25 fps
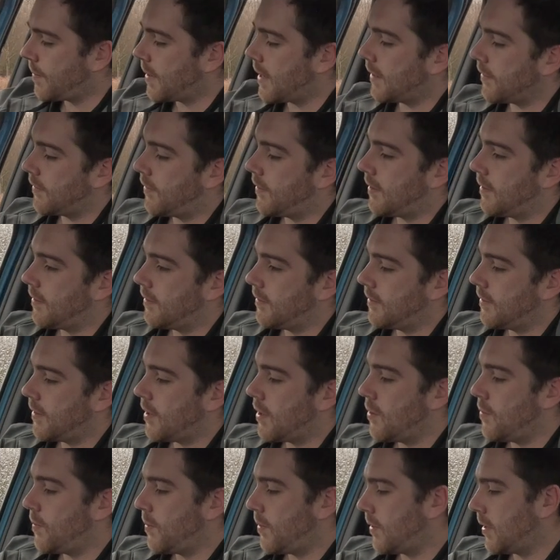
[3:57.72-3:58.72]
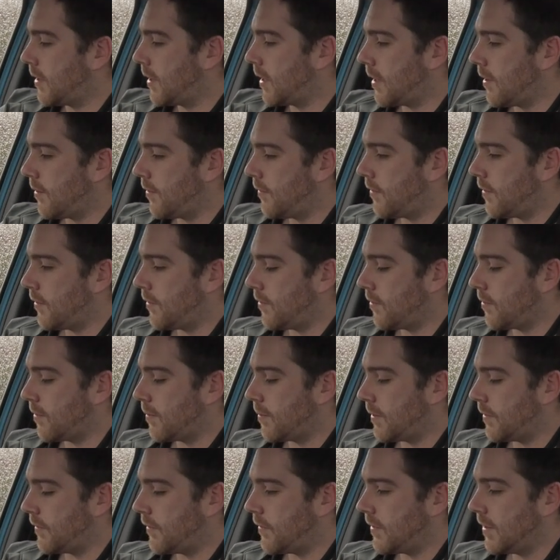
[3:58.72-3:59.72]
back to open and close the door,
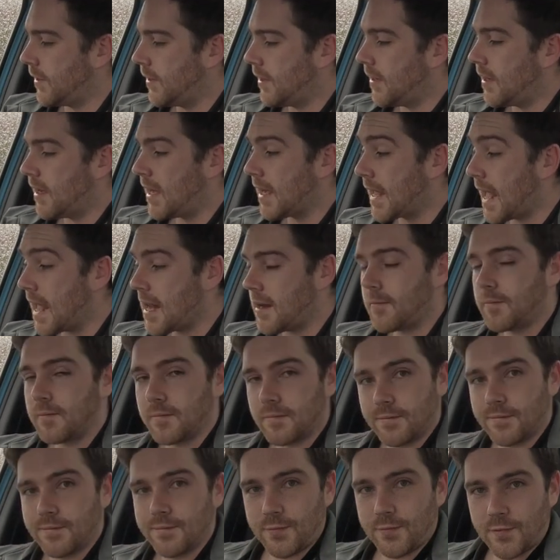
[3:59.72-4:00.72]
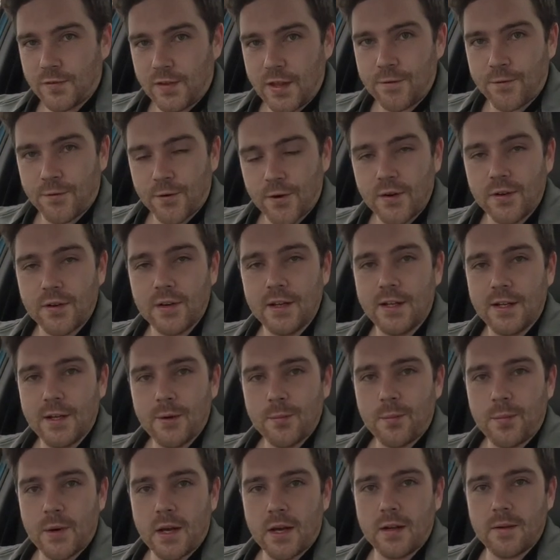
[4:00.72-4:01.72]
which again, different,
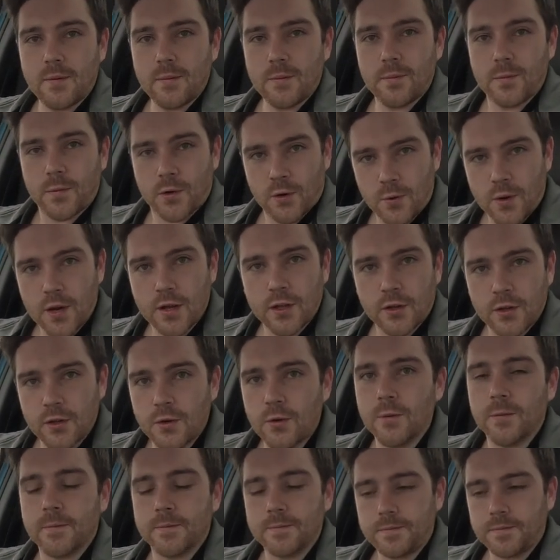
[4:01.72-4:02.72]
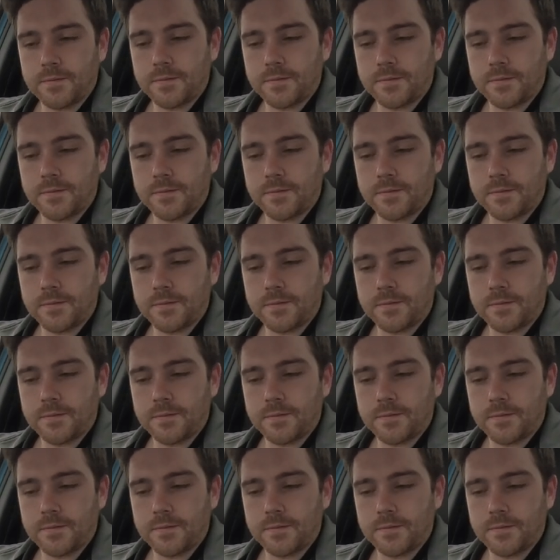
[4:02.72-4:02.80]
but quite cool.